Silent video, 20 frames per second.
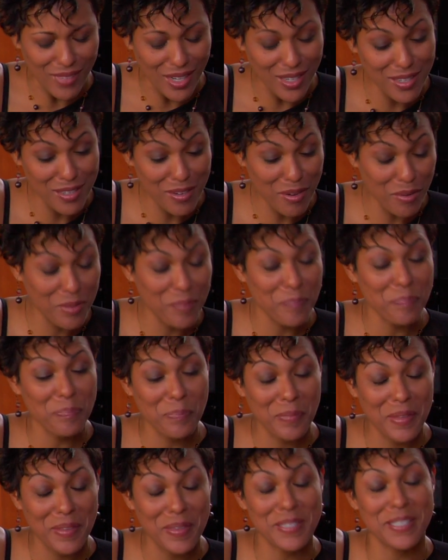You know,
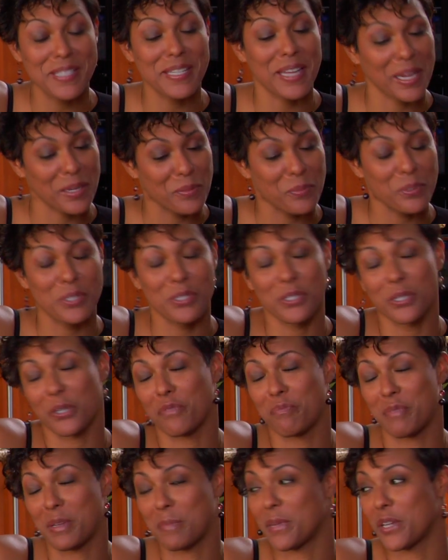this night would serve
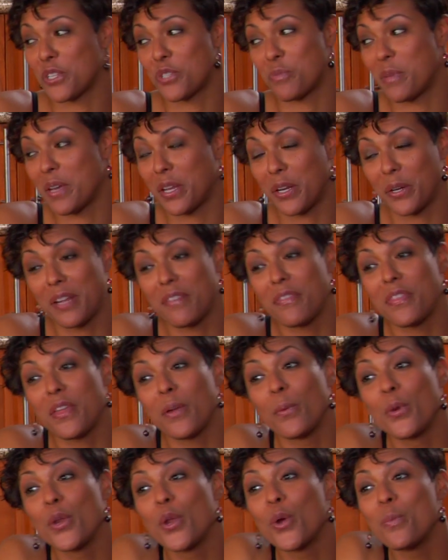me much better if there
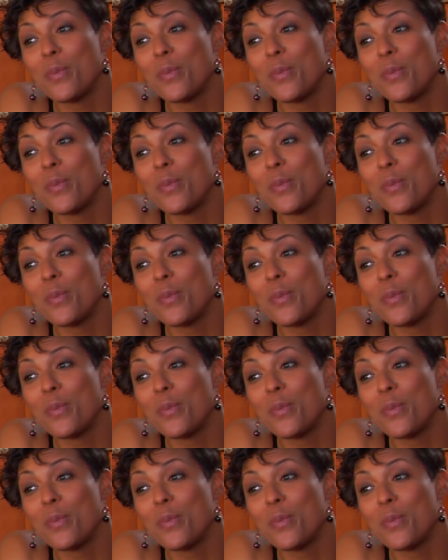were no